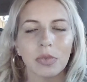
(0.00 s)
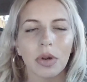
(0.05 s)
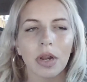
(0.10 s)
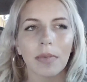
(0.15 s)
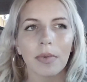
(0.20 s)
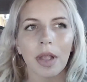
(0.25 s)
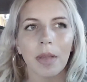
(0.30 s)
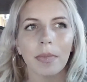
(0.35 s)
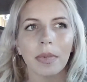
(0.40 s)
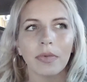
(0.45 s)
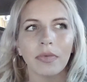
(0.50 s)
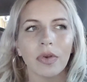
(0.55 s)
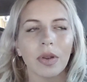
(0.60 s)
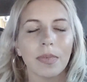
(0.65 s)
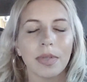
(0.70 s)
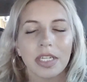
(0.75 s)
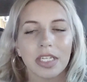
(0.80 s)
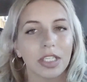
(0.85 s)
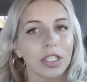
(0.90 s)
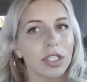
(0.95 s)
where I'm coming from,
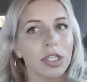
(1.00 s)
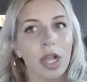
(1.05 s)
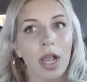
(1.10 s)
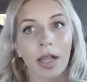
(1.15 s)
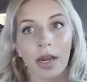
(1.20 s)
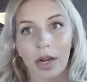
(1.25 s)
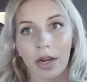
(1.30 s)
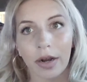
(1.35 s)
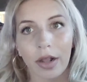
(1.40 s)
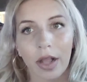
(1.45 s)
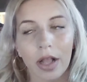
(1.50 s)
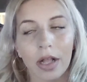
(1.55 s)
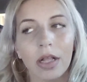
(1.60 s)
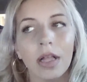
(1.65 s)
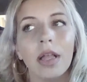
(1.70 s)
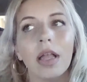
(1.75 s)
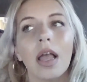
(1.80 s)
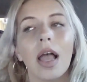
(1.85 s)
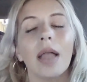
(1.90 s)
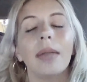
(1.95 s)
it's not at all.
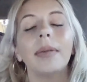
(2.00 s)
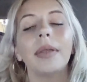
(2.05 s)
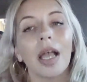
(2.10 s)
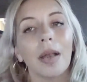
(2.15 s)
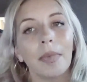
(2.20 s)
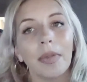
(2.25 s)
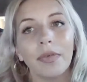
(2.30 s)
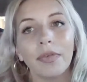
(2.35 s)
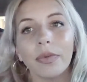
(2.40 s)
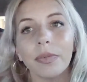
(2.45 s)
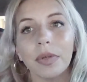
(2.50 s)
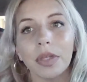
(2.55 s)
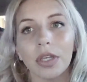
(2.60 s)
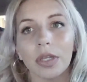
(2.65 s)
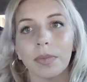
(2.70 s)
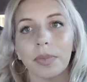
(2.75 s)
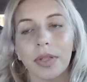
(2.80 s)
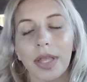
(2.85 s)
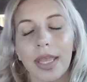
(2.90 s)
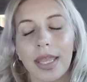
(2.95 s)
I'm coming from a
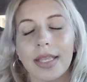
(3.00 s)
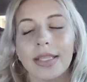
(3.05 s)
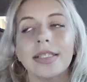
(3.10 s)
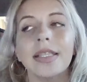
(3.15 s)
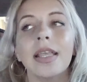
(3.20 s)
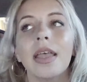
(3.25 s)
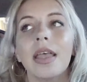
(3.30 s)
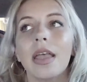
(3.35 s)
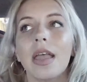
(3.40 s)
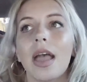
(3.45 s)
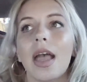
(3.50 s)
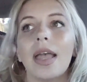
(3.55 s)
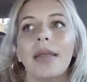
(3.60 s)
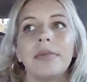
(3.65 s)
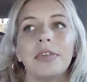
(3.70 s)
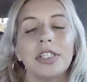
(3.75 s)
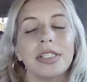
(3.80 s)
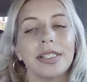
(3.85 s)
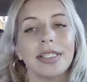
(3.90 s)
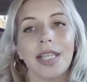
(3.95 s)
good place. I'm
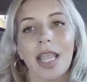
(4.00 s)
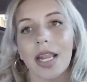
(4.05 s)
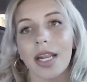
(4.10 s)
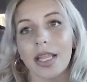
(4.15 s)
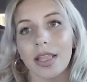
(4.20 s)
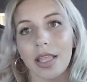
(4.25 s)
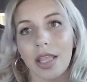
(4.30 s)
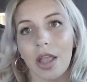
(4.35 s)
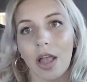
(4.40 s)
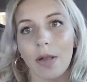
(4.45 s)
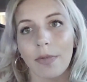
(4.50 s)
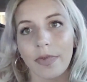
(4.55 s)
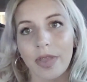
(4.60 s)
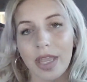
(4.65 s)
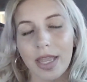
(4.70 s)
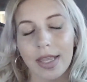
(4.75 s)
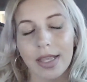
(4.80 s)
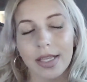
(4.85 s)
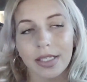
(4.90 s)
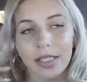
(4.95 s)
just stating the
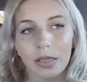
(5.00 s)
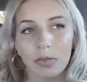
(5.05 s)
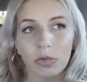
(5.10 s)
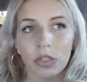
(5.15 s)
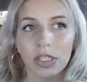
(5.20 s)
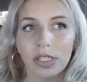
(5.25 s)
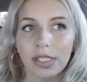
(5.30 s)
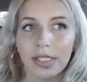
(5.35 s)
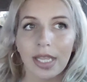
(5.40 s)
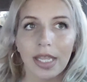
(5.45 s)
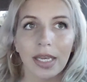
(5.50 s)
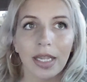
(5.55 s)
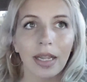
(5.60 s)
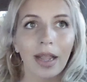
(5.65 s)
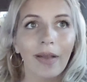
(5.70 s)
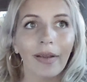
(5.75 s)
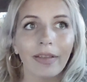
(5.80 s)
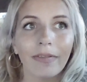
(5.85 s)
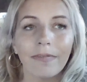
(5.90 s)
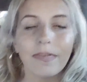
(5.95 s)
obvious. I'm just stating
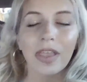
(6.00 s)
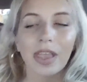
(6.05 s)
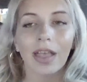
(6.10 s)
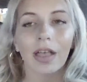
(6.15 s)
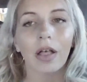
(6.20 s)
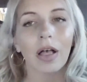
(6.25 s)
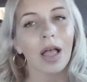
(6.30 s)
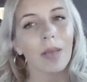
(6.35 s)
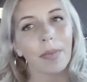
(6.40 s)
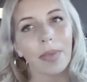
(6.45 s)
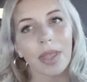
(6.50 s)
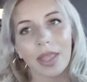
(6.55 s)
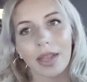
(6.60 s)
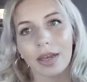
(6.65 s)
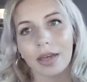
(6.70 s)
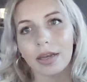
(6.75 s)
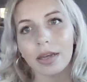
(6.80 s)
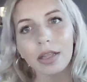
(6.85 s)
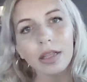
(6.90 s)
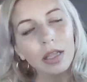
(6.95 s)
how I feel. I'm
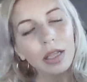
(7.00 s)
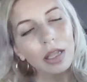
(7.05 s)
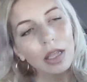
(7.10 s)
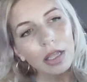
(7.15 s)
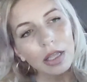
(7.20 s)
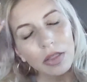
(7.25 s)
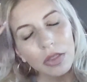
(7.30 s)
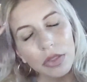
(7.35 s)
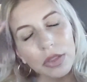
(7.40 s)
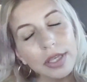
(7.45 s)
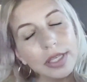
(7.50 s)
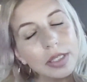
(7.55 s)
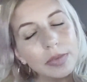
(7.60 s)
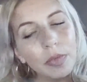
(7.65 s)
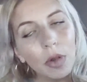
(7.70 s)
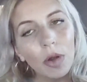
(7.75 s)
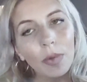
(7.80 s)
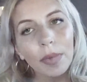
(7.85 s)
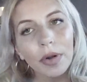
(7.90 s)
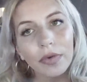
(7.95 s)
in this
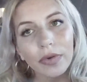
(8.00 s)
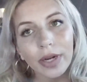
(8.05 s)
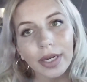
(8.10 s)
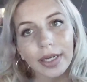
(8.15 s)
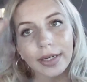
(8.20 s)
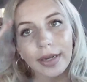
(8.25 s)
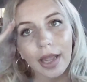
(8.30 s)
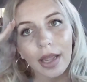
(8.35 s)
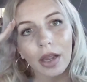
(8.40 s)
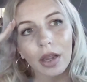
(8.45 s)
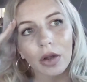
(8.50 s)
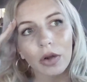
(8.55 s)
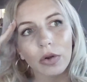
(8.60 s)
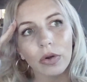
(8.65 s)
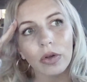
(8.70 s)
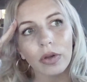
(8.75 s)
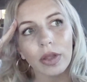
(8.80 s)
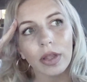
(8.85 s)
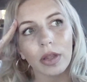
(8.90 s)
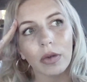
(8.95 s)
moment right
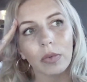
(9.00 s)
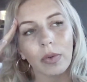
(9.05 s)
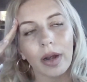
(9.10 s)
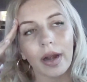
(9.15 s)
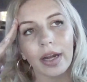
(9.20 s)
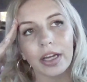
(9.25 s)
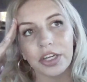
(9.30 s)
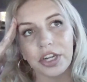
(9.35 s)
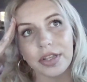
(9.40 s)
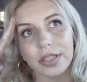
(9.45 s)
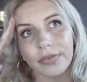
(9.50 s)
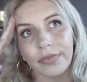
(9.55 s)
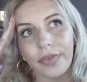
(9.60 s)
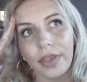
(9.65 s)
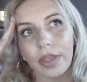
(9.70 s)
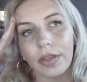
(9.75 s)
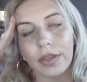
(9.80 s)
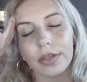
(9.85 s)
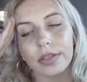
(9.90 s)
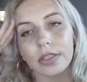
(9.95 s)
now where it just
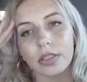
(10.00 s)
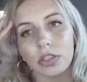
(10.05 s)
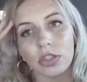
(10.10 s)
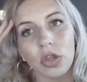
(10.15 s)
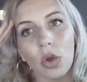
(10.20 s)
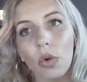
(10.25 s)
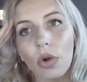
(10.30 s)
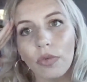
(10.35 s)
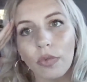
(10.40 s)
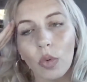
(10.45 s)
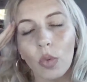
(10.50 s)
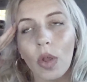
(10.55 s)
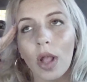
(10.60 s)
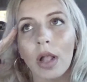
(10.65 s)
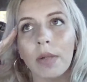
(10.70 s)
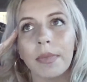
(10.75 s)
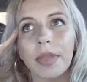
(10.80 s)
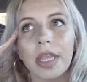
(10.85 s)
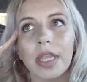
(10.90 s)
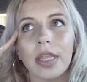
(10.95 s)
feels so
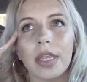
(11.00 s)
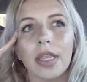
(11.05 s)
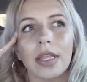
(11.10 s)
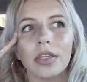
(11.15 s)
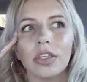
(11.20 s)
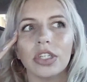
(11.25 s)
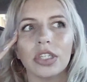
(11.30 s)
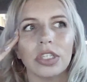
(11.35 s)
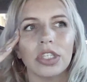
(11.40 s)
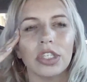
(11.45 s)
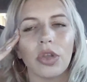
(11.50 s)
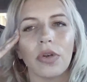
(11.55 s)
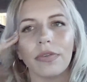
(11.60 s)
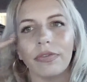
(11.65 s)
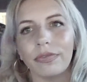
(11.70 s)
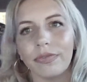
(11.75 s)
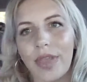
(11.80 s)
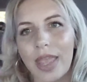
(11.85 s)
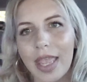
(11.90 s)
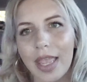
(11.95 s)
overwhelming and just so
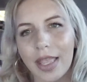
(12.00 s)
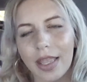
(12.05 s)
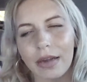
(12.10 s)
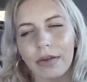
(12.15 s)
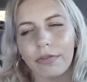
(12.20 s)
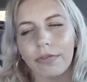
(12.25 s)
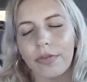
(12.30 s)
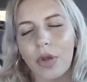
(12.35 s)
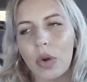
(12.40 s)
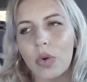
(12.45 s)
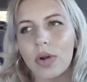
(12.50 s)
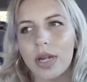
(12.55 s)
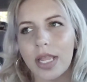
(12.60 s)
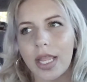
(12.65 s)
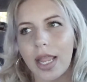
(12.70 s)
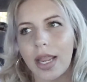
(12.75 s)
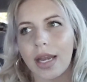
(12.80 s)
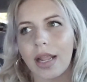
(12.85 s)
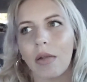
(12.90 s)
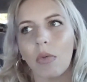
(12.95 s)
fake and
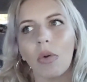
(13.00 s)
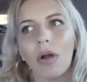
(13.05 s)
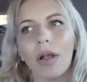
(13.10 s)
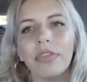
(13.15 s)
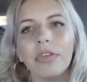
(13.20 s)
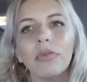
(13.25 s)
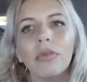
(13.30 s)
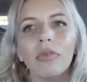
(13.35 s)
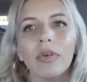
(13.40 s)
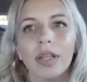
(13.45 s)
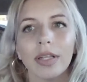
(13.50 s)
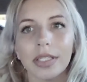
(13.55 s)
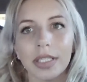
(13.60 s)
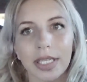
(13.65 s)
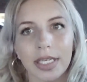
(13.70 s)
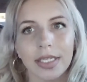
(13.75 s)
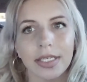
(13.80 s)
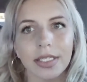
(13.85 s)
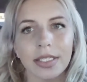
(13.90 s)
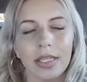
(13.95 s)
phony, and I want the
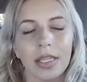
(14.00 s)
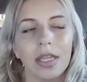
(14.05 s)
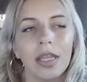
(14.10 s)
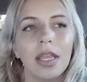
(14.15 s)
realness.